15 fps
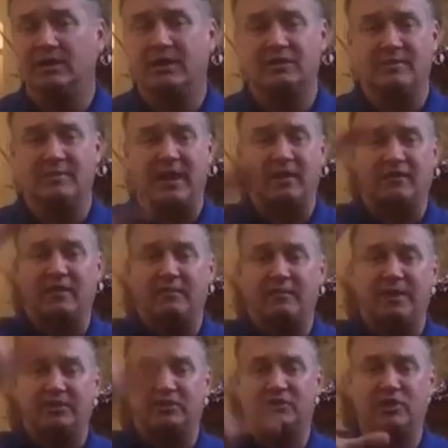doesn't matter if you
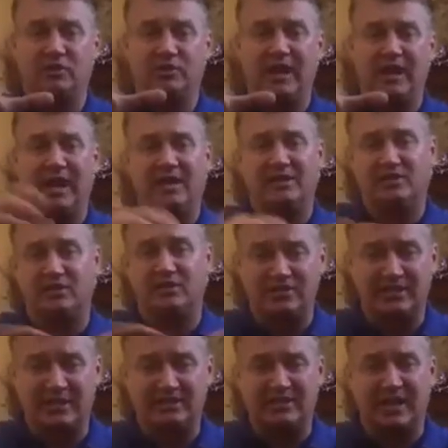built 2 legs or
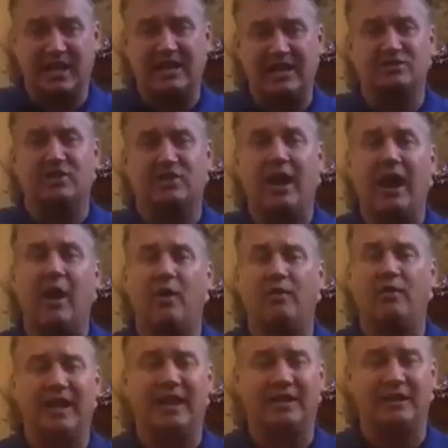6 legs or
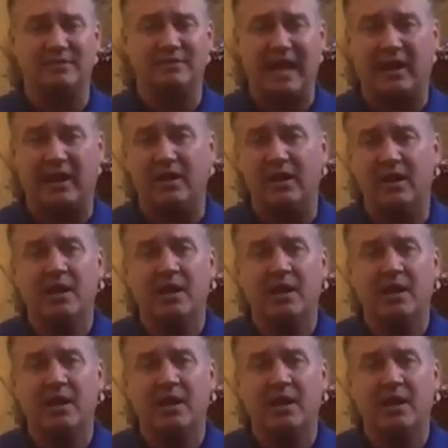however that comes out,